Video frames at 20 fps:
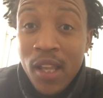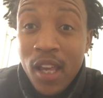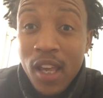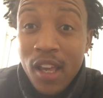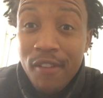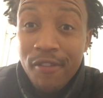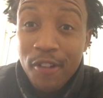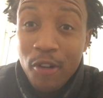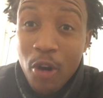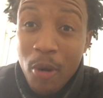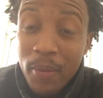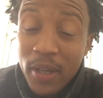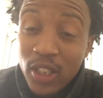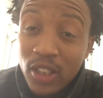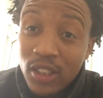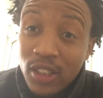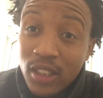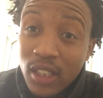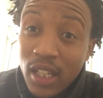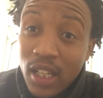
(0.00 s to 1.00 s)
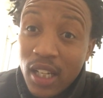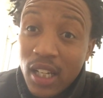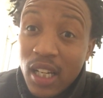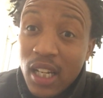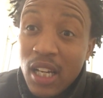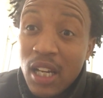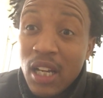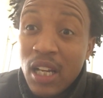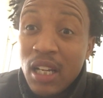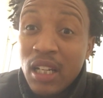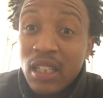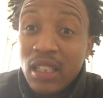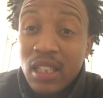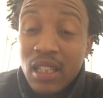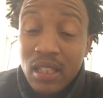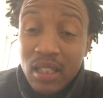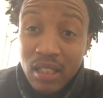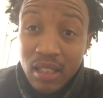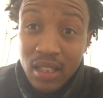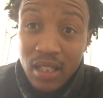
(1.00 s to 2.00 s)
Have a comment
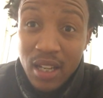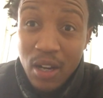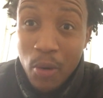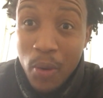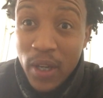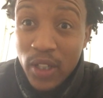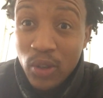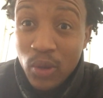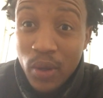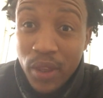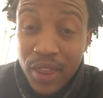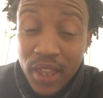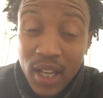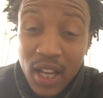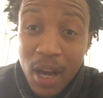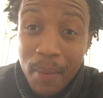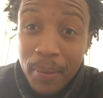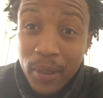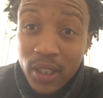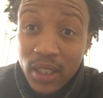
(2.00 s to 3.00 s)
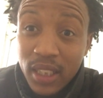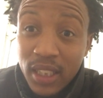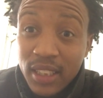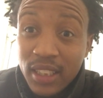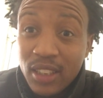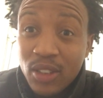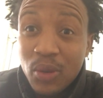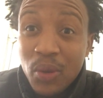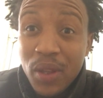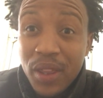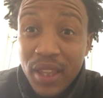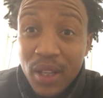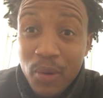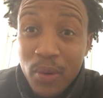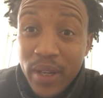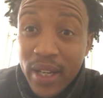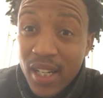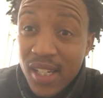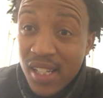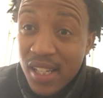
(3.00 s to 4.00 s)
here what you think about this. Do you think
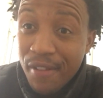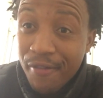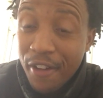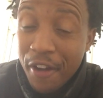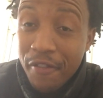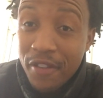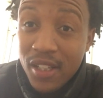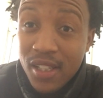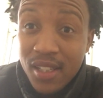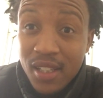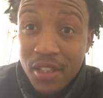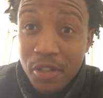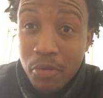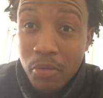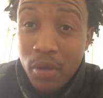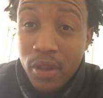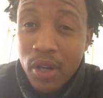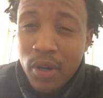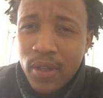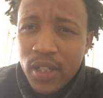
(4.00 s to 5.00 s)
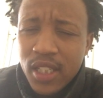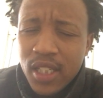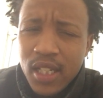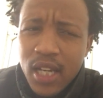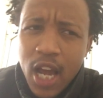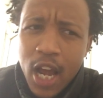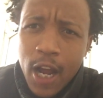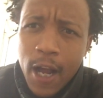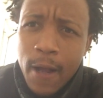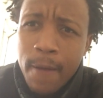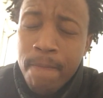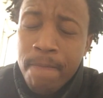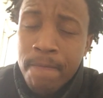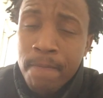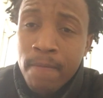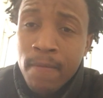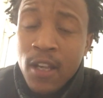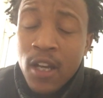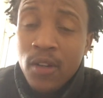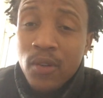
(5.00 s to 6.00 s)
we can survive the season without a striker?
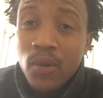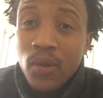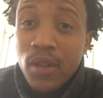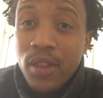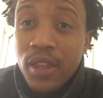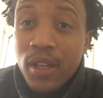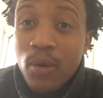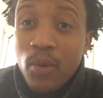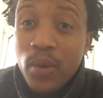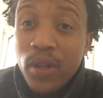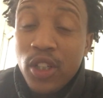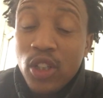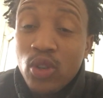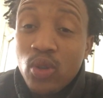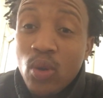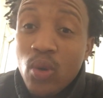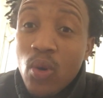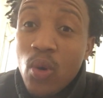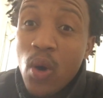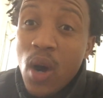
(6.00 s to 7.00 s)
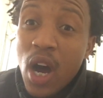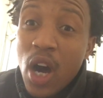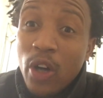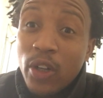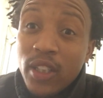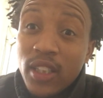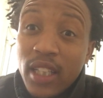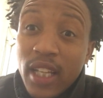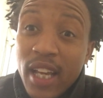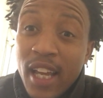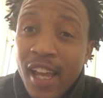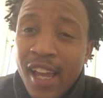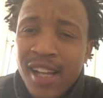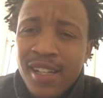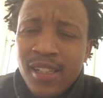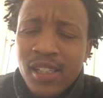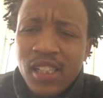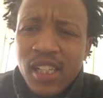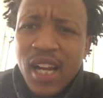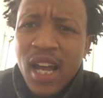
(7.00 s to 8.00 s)
Do you think we need to go out there
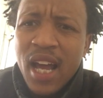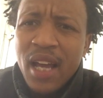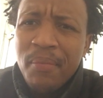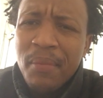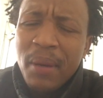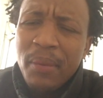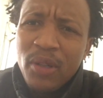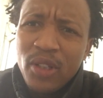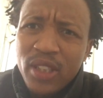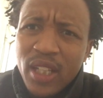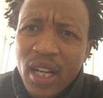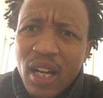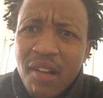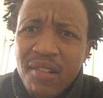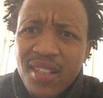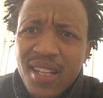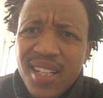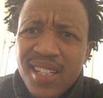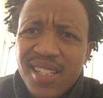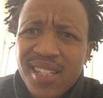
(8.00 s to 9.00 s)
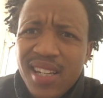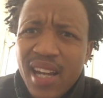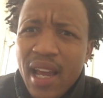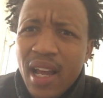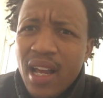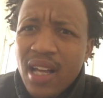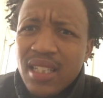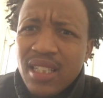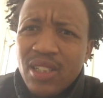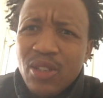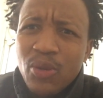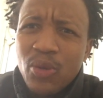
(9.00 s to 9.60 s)
and try? Mamelodi Sundowns has strikers.